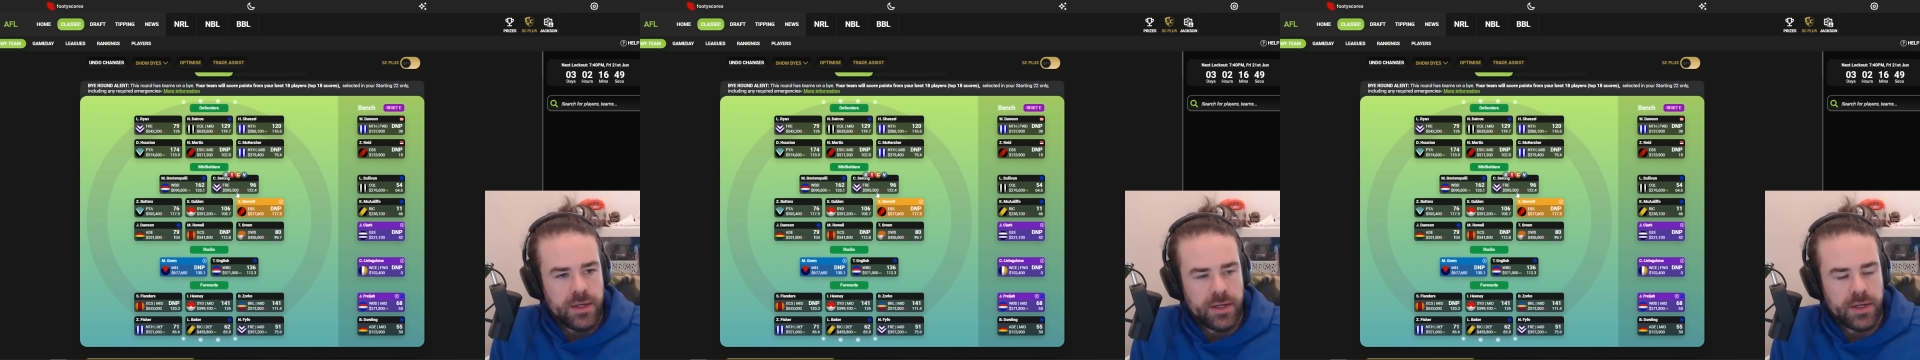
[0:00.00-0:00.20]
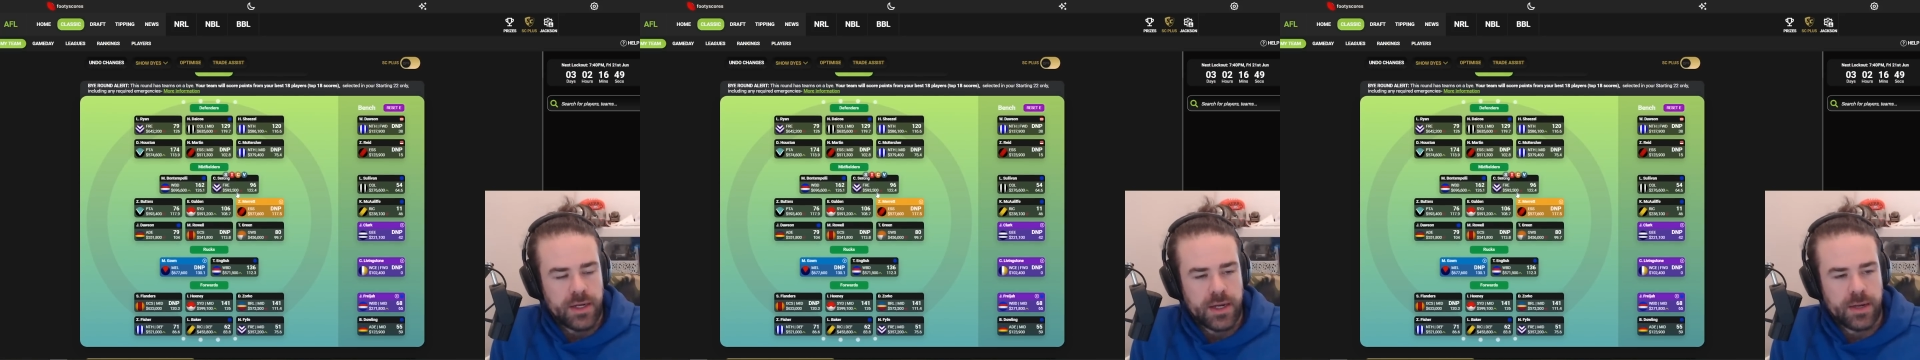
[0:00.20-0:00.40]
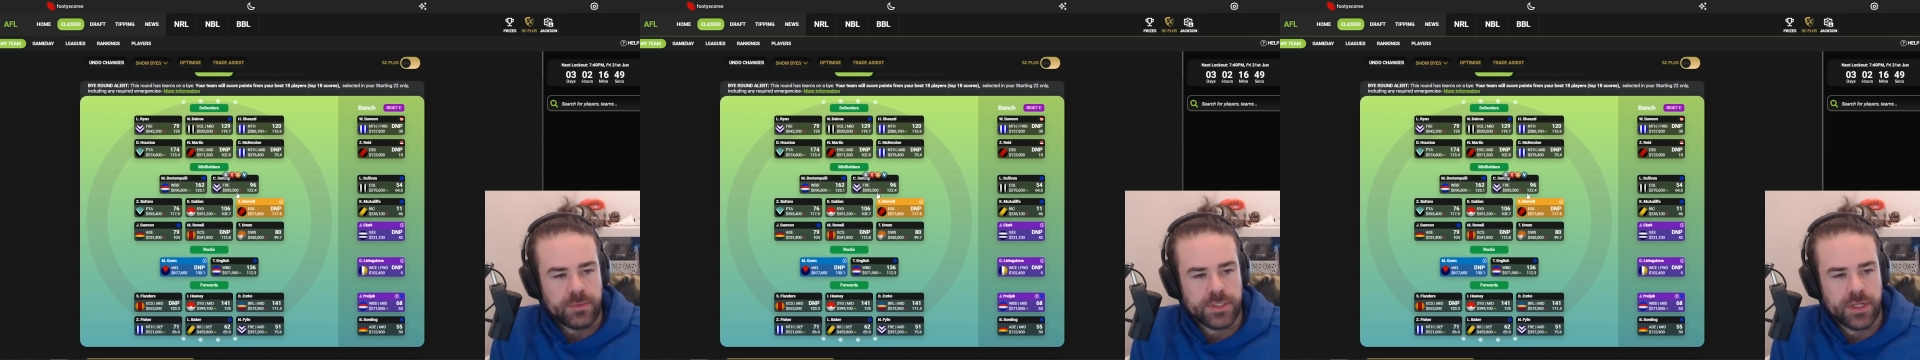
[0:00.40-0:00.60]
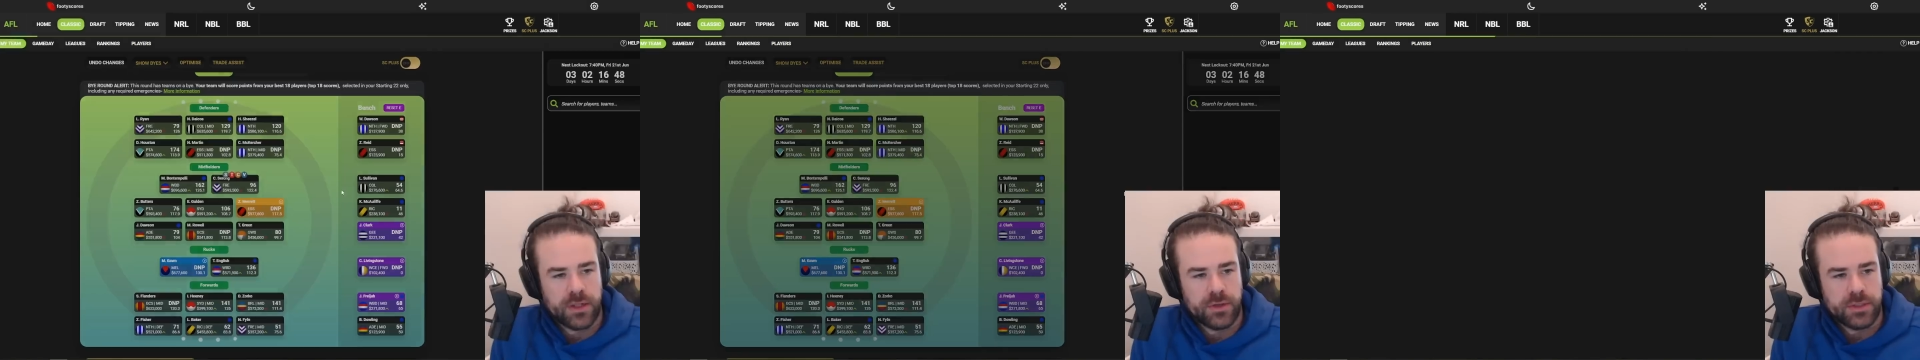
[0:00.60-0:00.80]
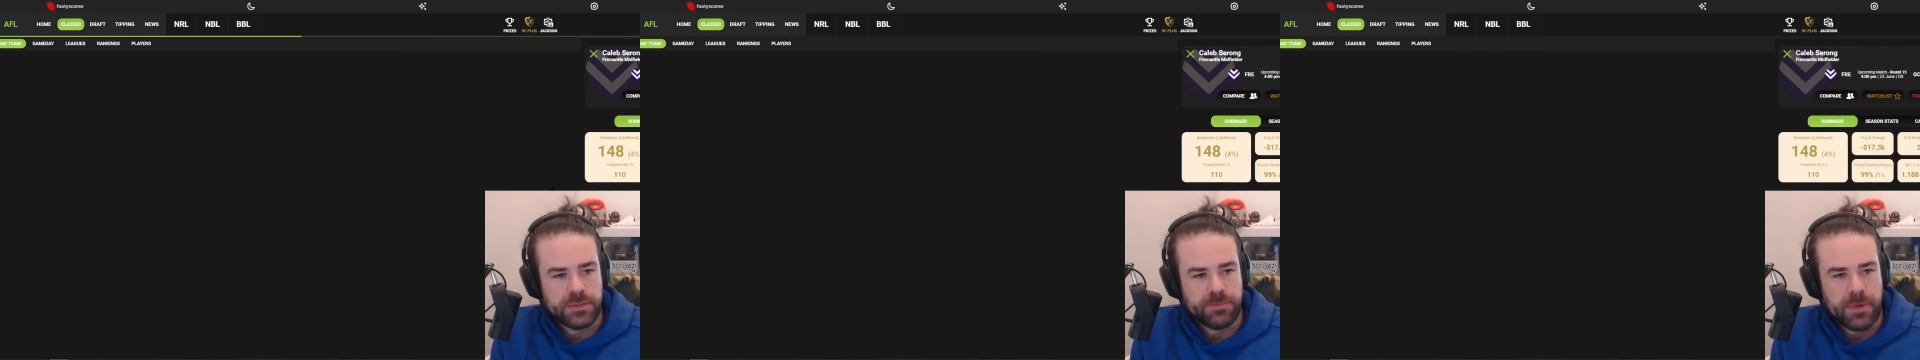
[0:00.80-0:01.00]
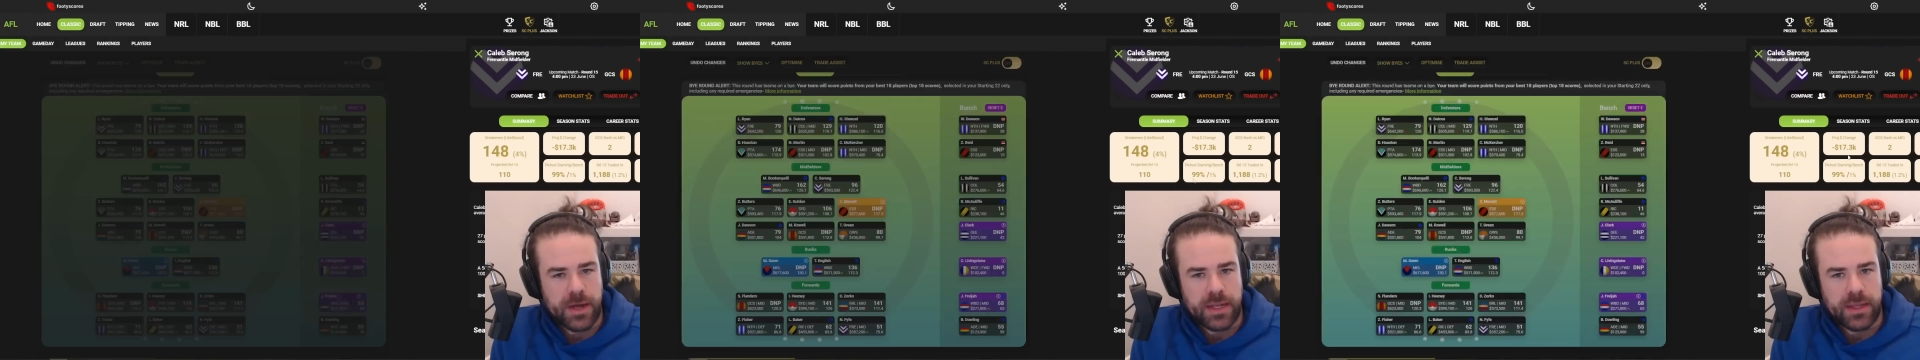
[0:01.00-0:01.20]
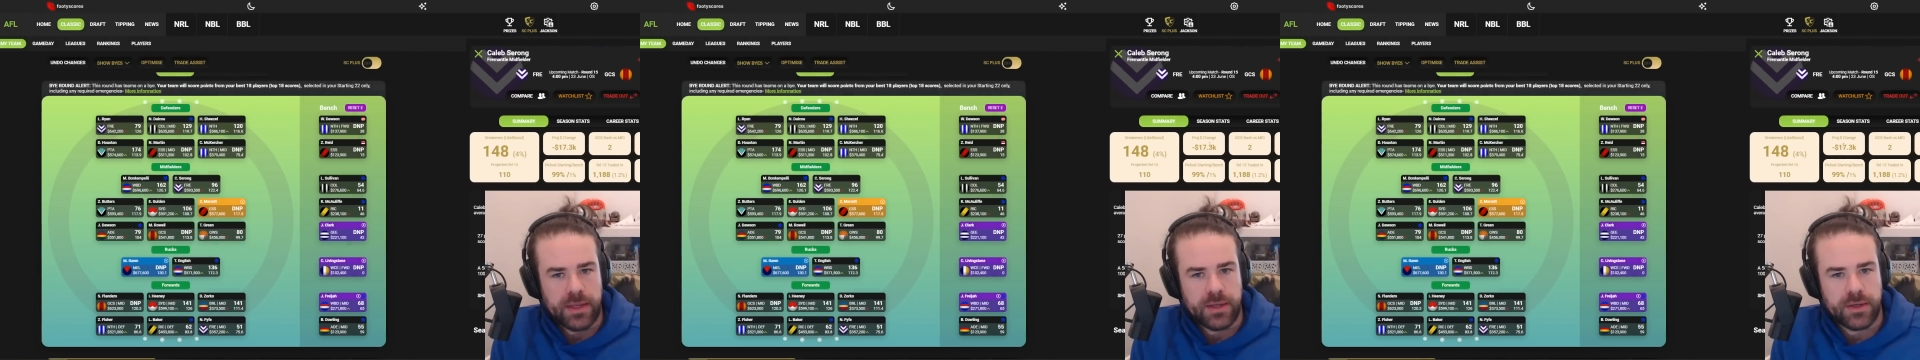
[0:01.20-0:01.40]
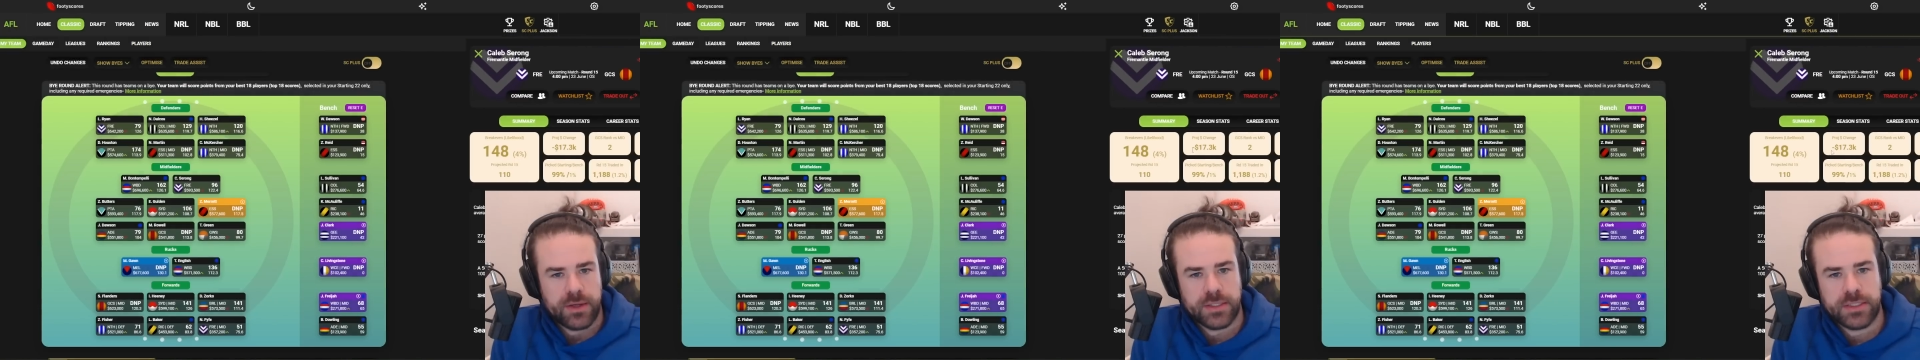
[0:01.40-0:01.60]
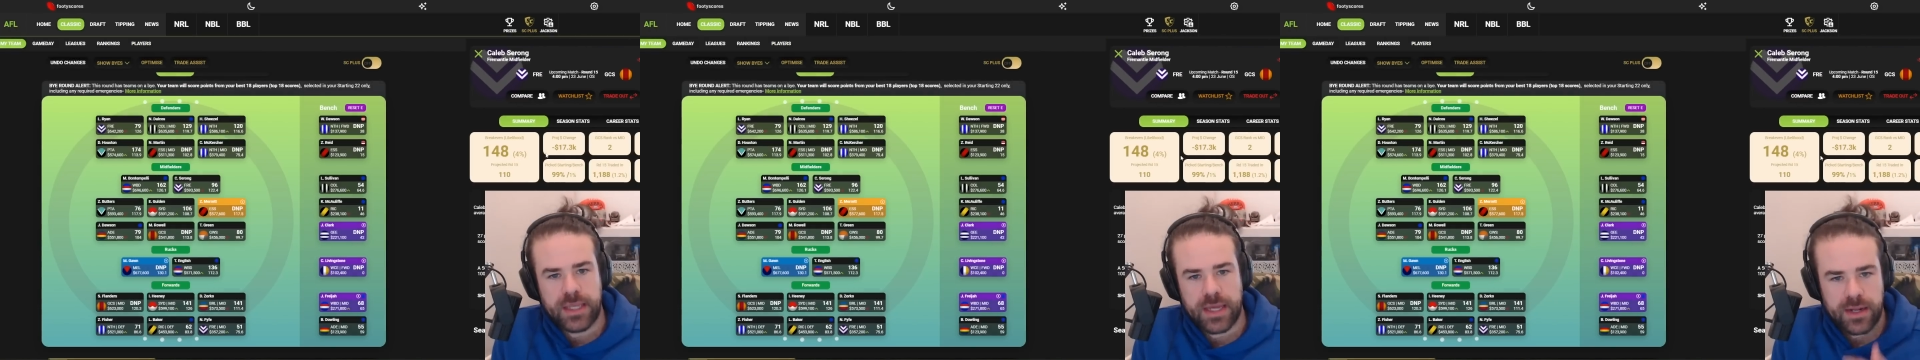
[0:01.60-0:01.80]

was going to lose money because he